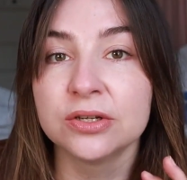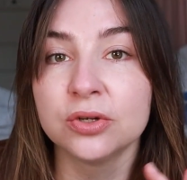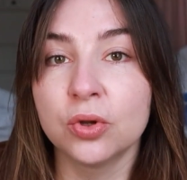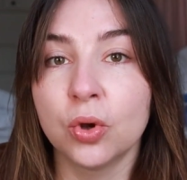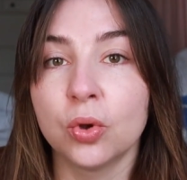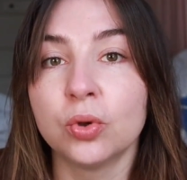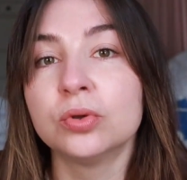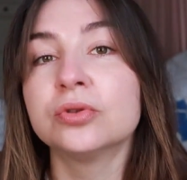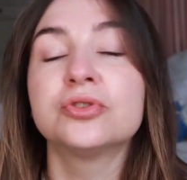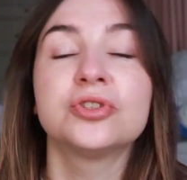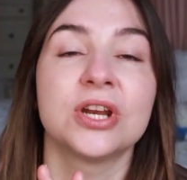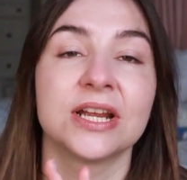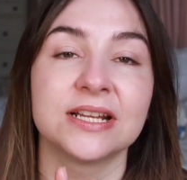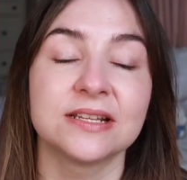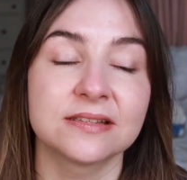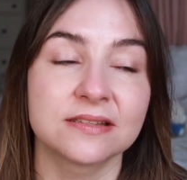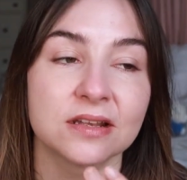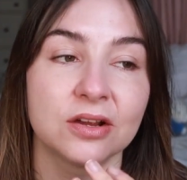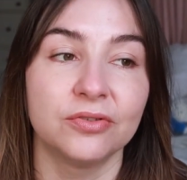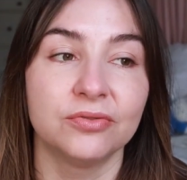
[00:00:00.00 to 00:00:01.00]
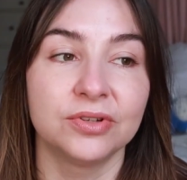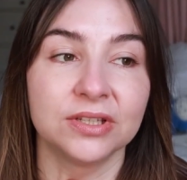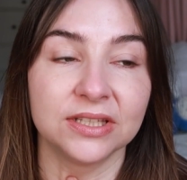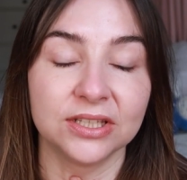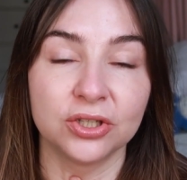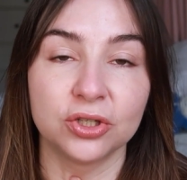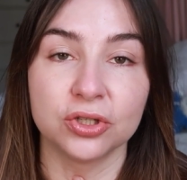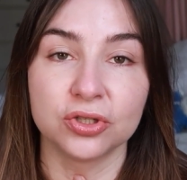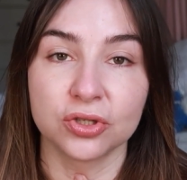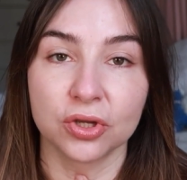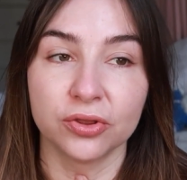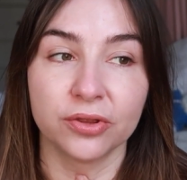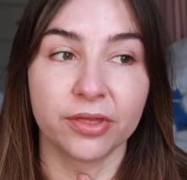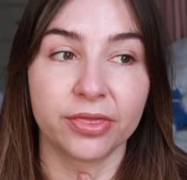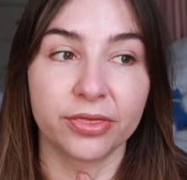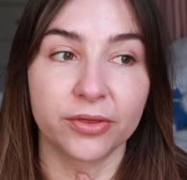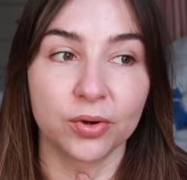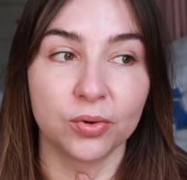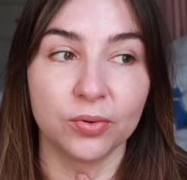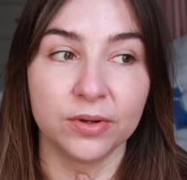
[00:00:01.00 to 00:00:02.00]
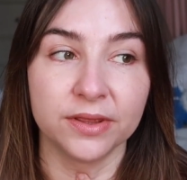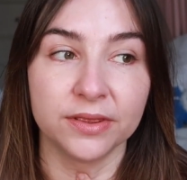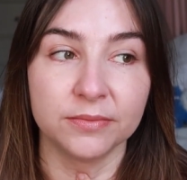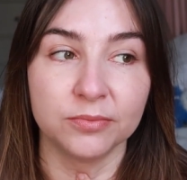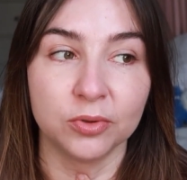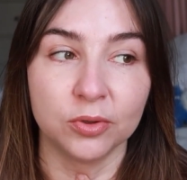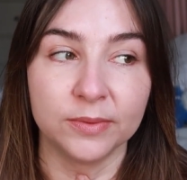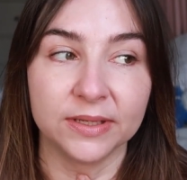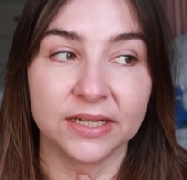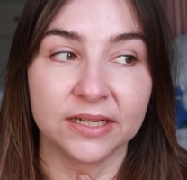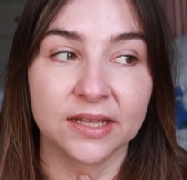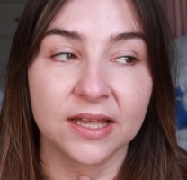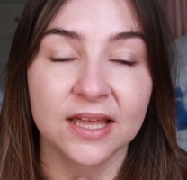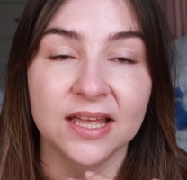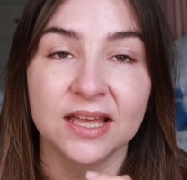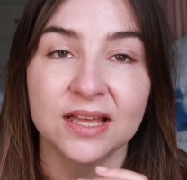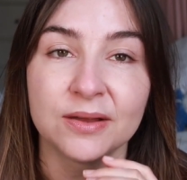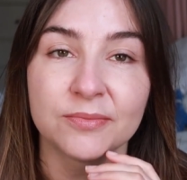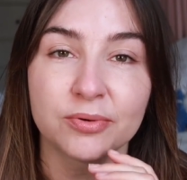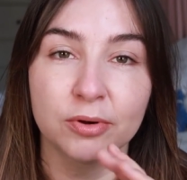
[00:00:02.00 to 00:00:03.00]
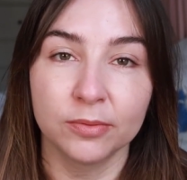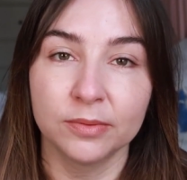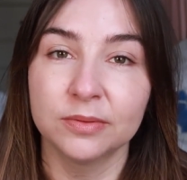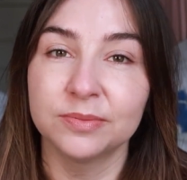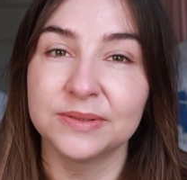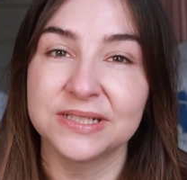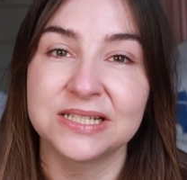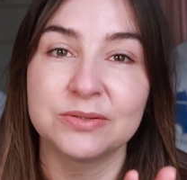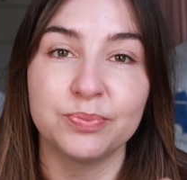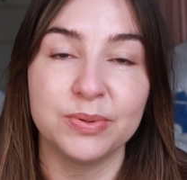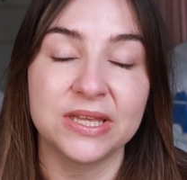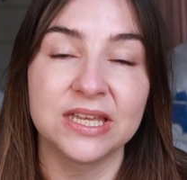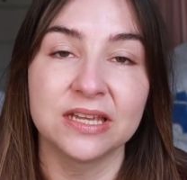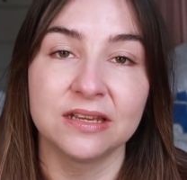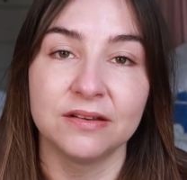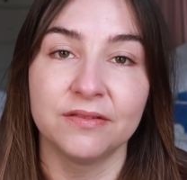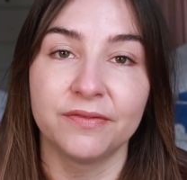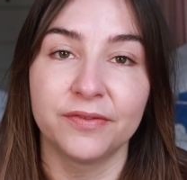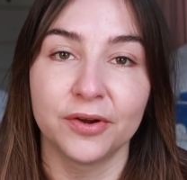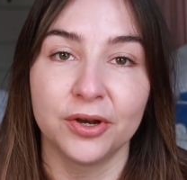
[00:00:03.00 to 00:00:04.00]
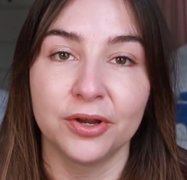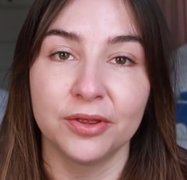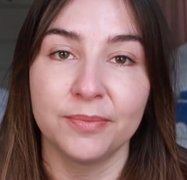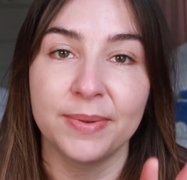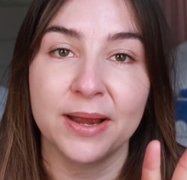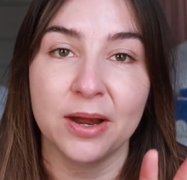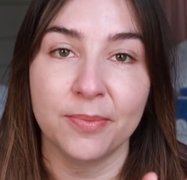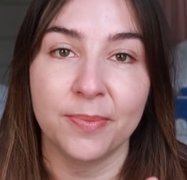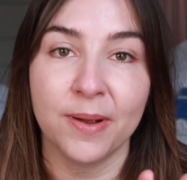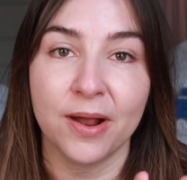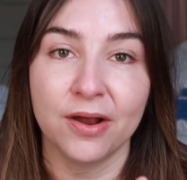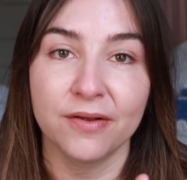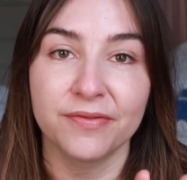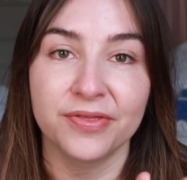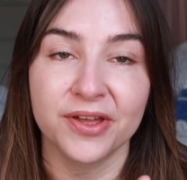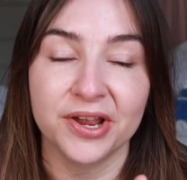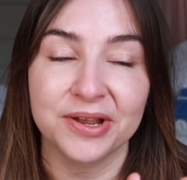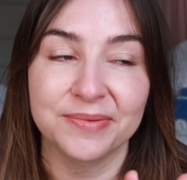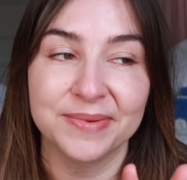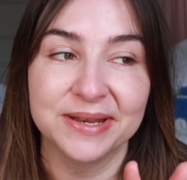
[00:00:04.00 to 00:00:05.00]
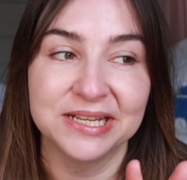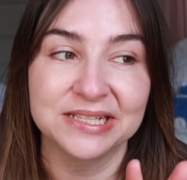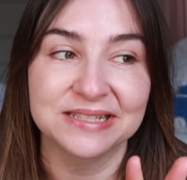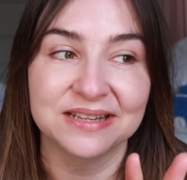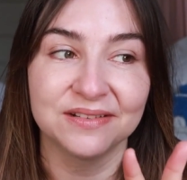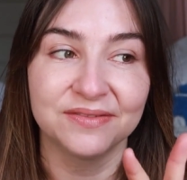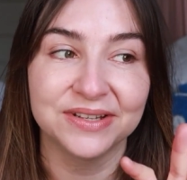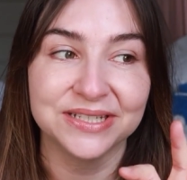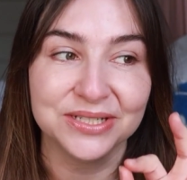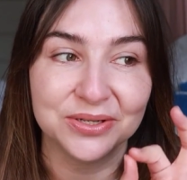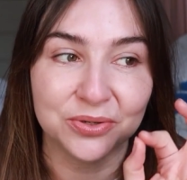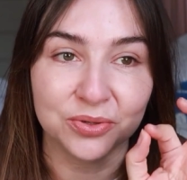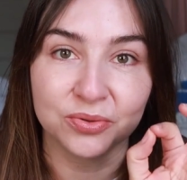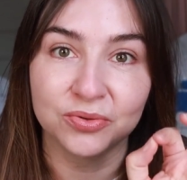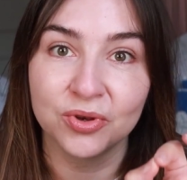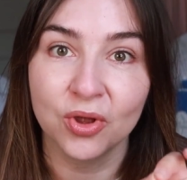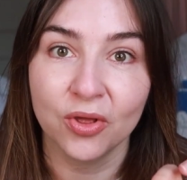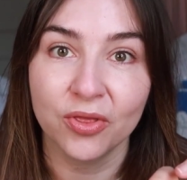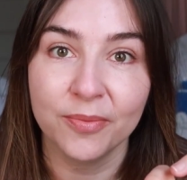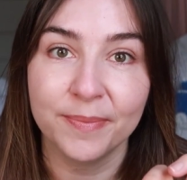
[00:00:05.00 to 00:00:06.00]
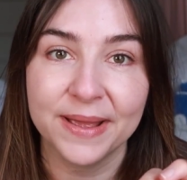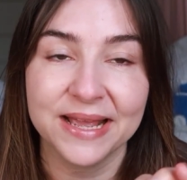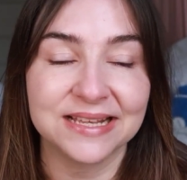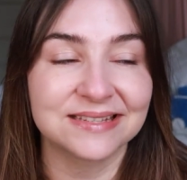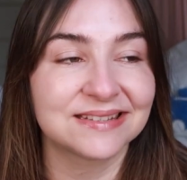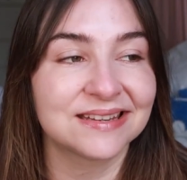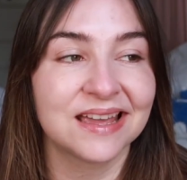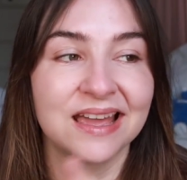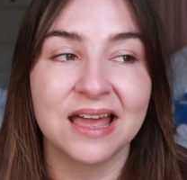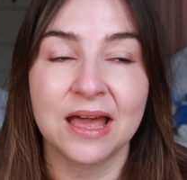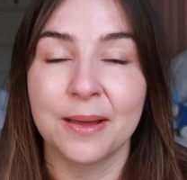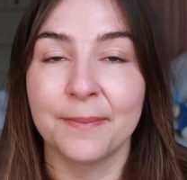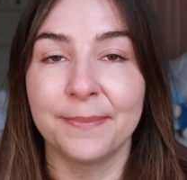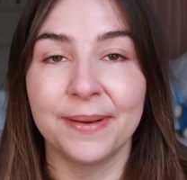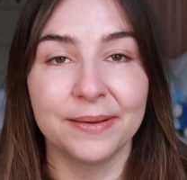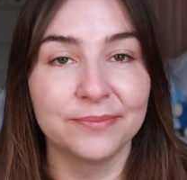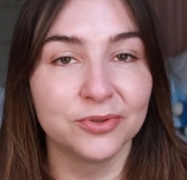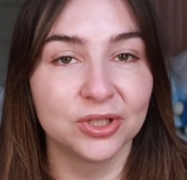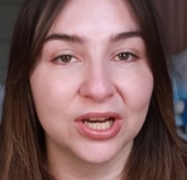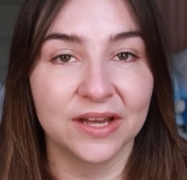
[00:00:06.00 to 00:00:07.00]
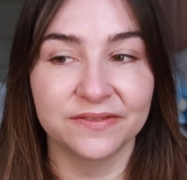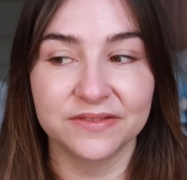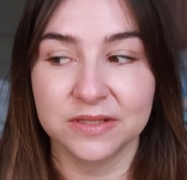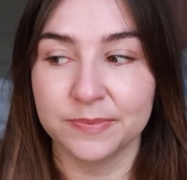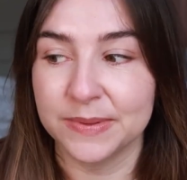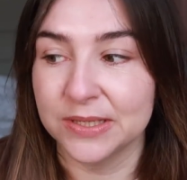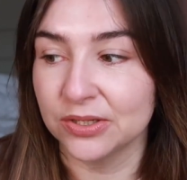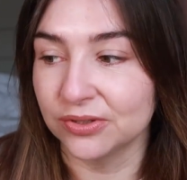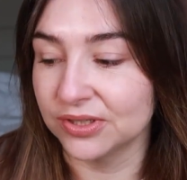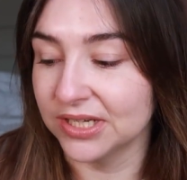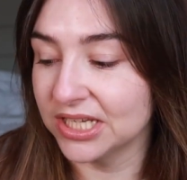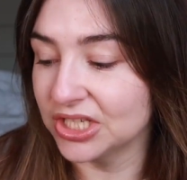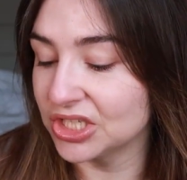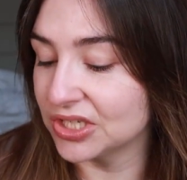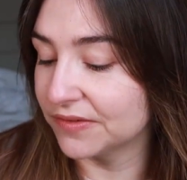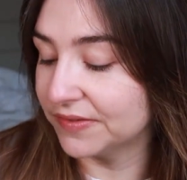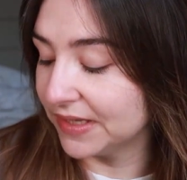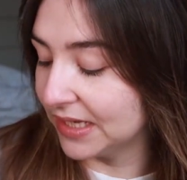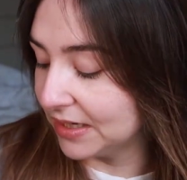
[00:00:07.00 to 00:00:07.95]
and cold drinks are really good on the throat at the moment. Probably speaking for the better part of 30 minutes in a video, not the best, but I'm gonna have to speak on night shift